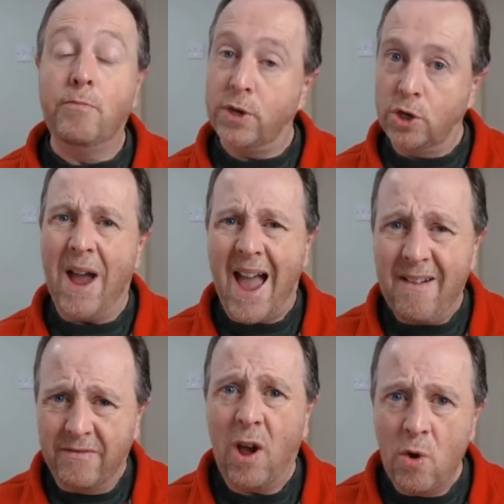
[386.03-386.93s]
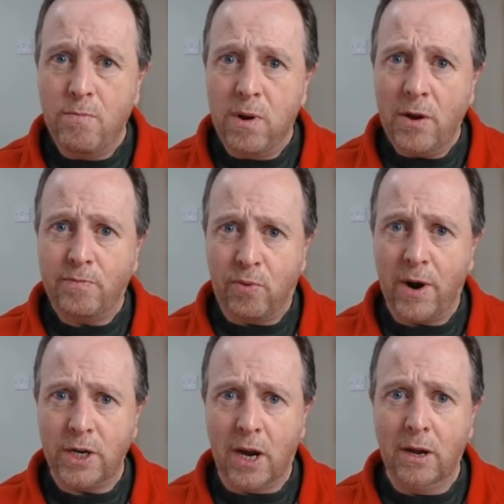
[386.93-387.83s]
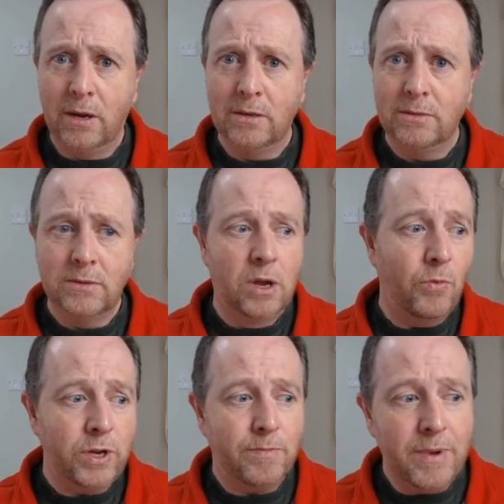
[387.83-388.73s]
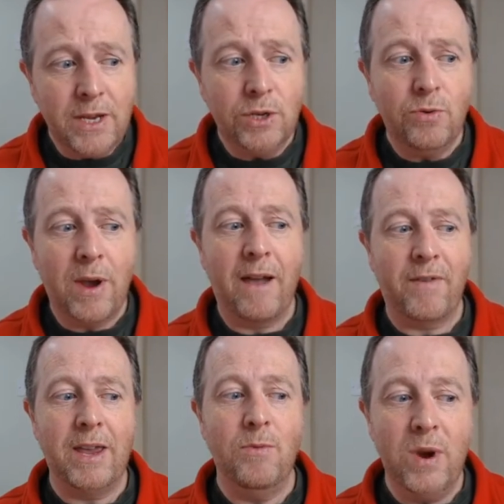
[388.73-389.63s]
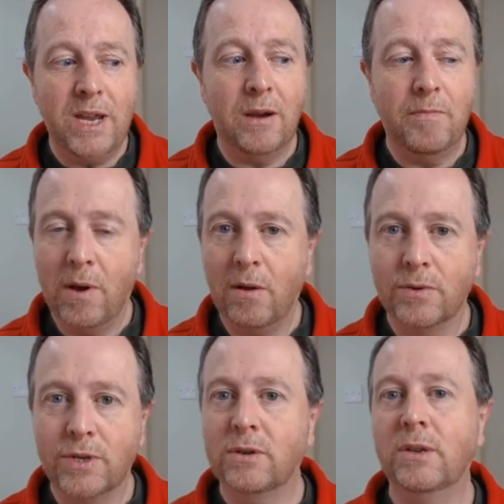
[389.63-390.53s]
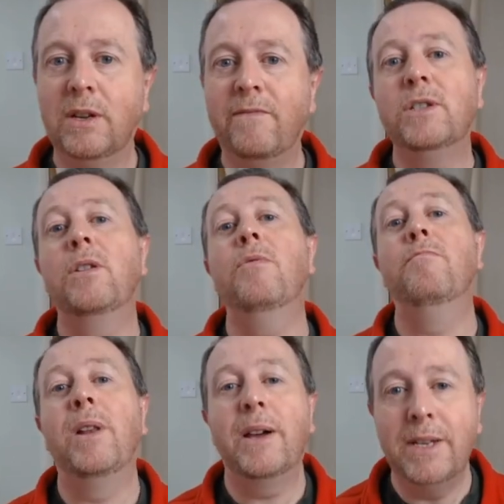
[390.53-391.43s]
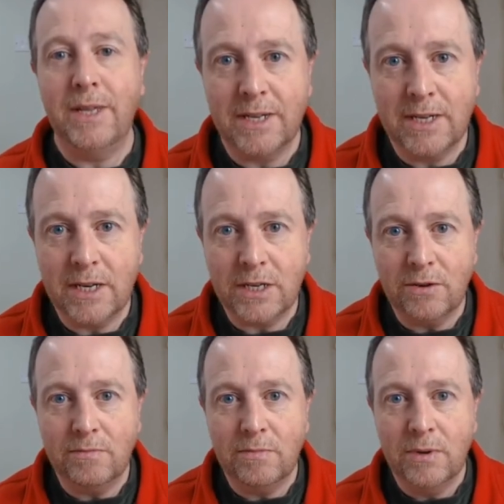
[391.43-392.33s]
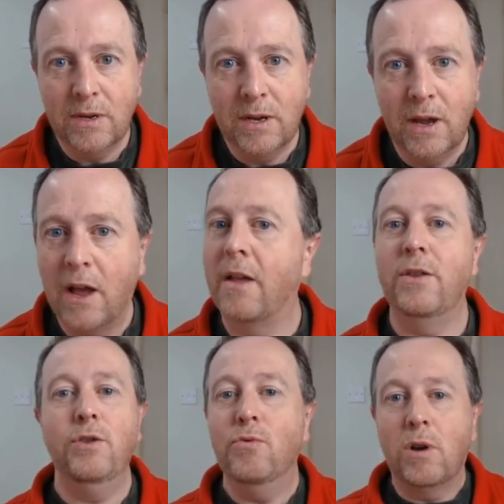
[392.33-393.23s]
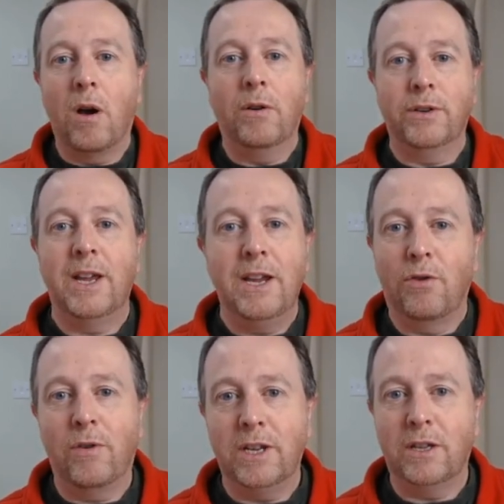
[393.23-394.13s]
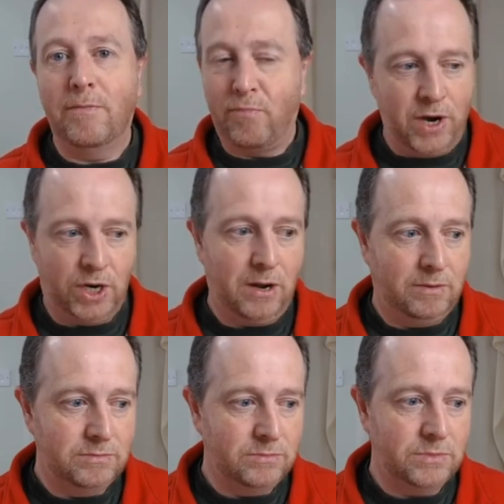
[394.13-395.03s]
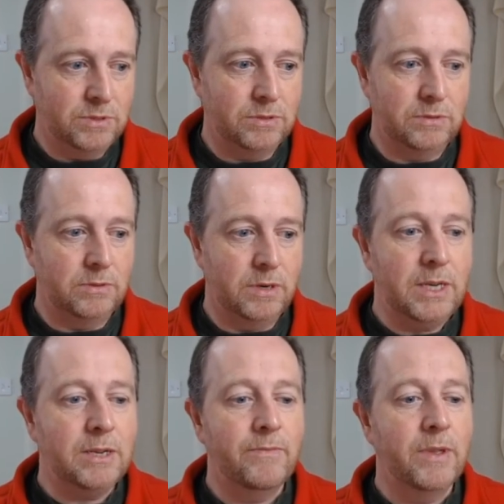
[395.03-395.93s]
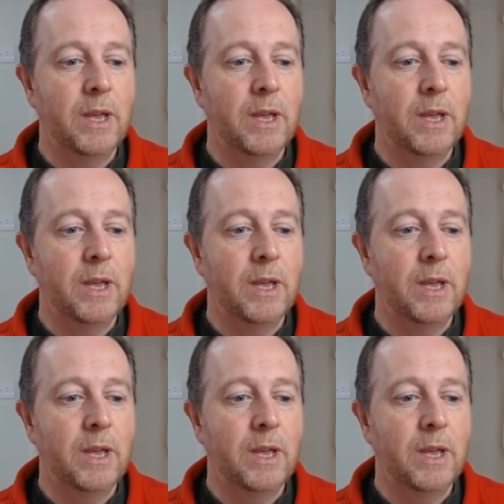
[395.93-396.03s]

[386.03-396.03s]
but you have low blood pressure, which means you have a weak pulse, because if there's no blood in the system, you can't increase the pressure. All right.